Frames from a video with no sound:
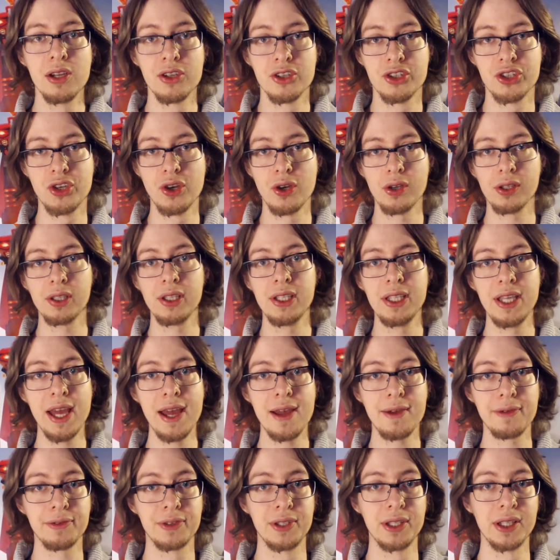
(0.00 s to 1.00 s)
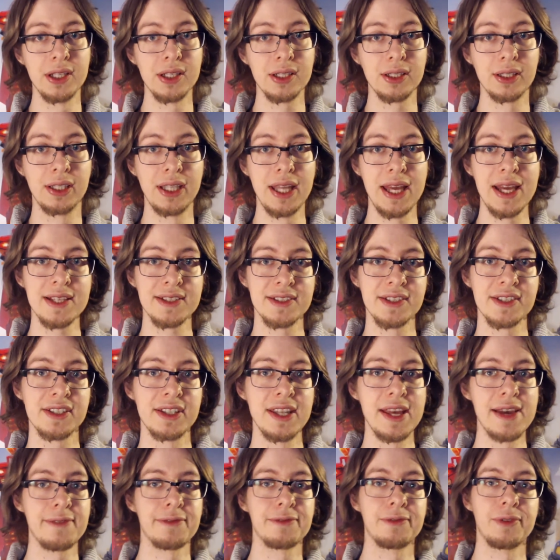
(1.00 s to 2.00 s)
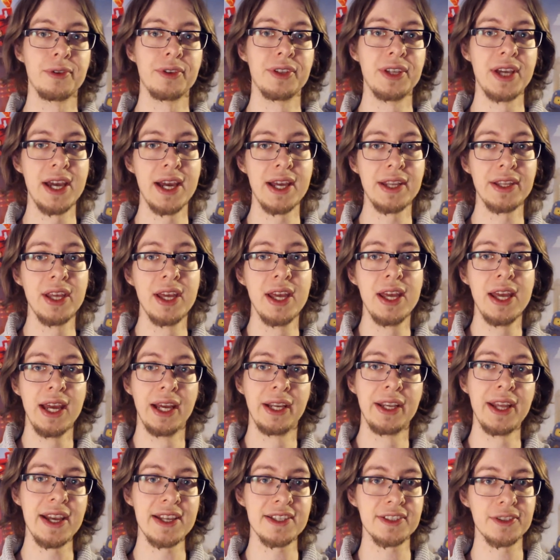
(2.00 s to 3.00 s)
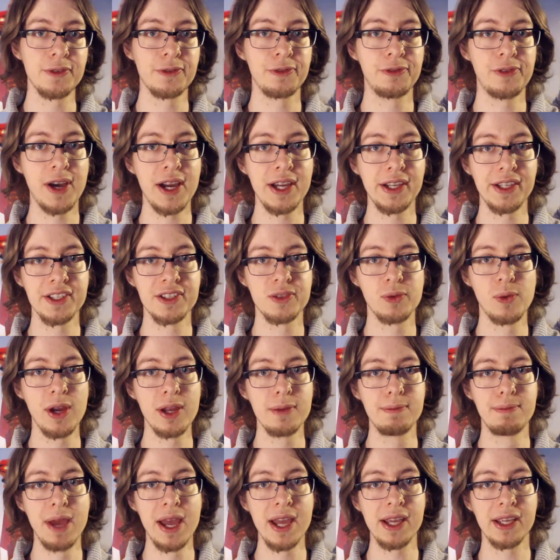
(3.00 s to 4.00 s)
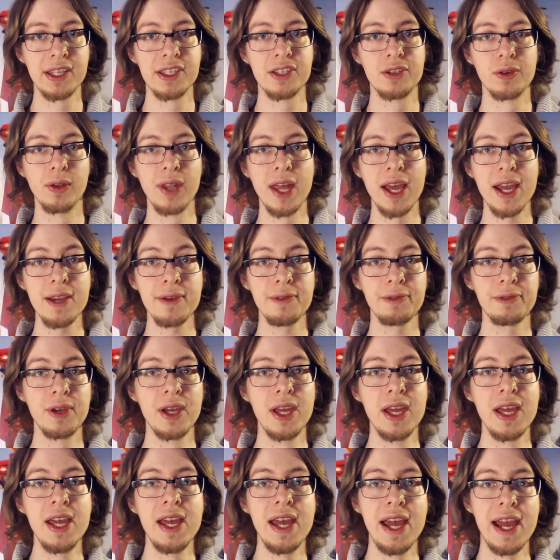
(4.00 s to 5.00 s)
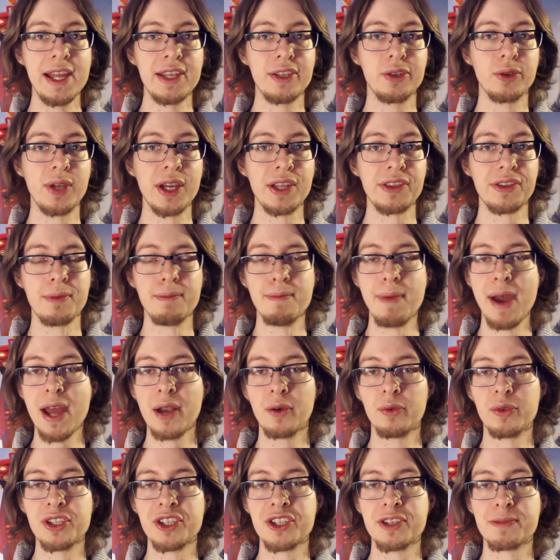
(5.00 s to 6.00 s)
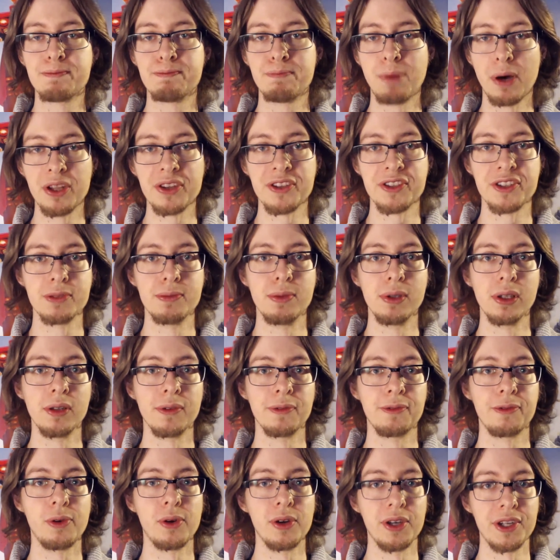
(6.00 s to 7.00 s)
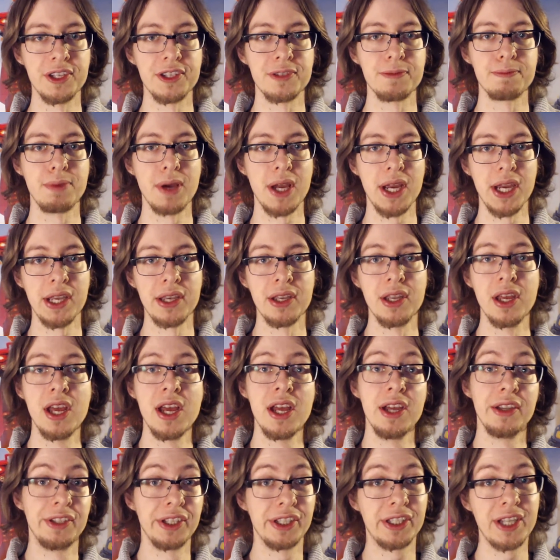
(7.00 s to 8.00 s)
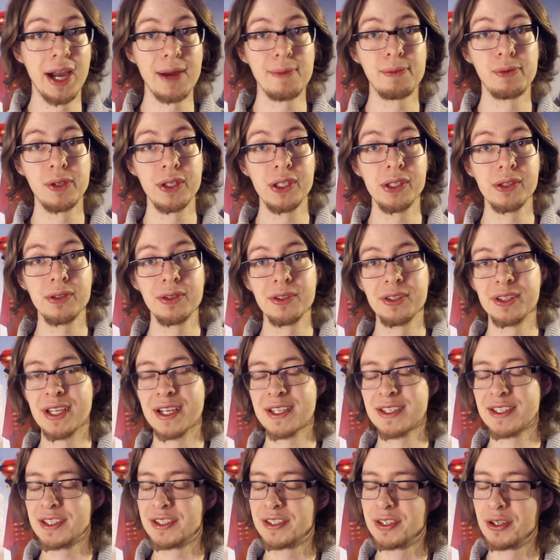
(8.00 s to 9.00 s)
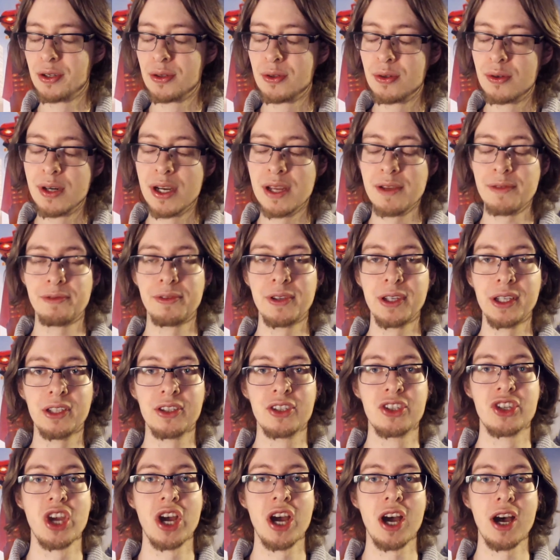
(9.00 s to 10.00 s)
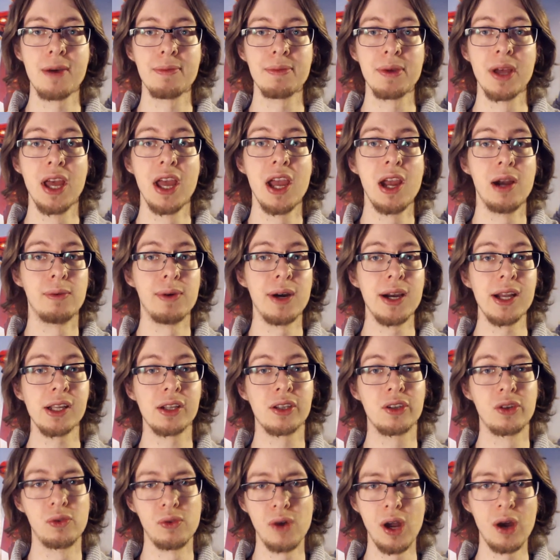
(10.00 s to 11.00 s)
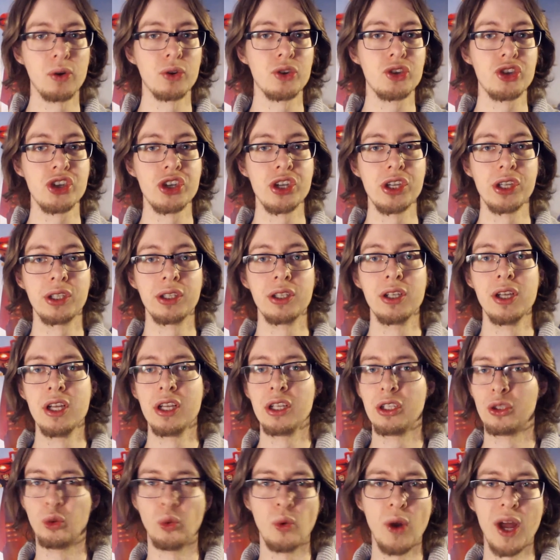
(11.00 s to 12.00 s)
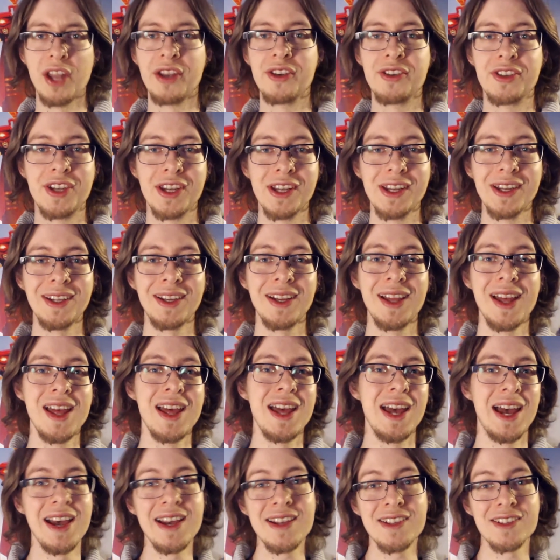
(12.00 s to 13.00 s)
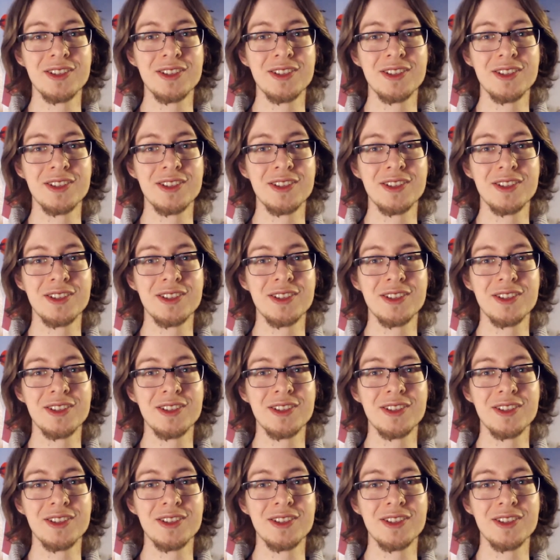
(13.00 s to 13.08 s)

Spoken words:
Shortly after, Glass is left for dead and has to fight his way back into life and to get the man responsible for his pain. DiCaprio does a terrific job while crouching, grunting and